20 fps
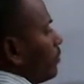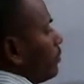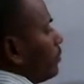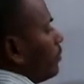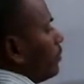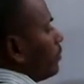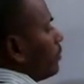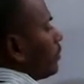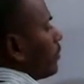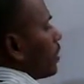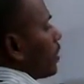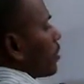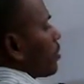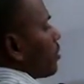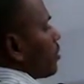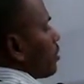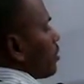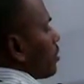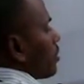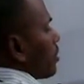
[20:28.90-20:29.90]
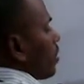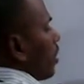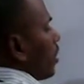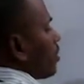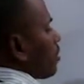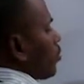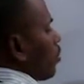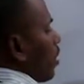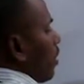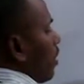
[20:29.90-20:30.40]
hmm? so this is
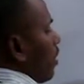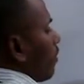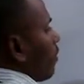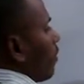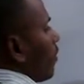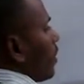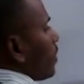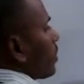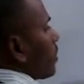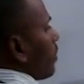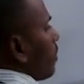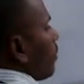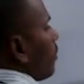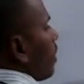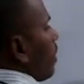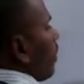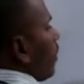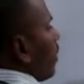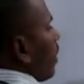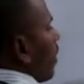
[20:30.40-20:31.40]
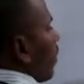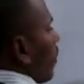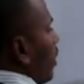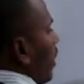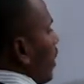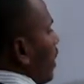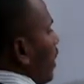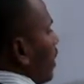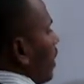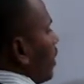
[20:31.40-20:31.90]
also alpha some here we have
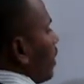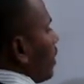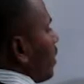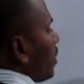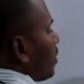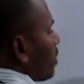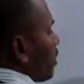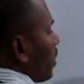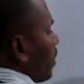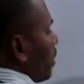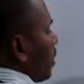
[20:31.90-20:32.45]
90 degrees